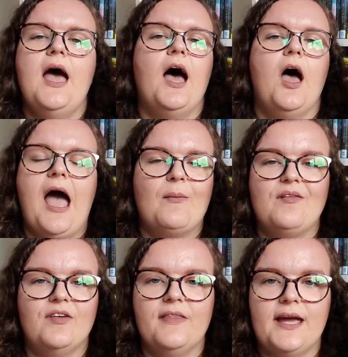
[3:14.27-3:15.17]

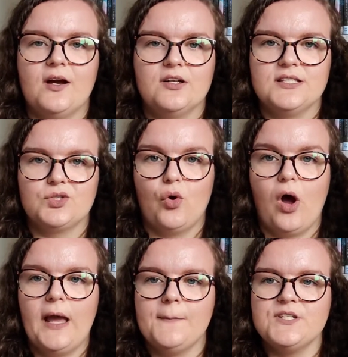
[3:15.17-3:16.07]
however they are
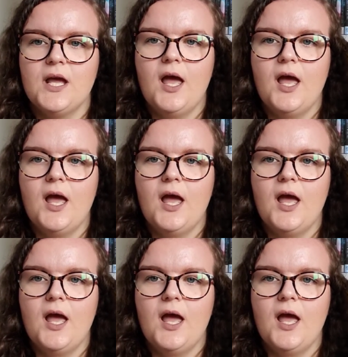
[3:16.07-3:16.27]
described.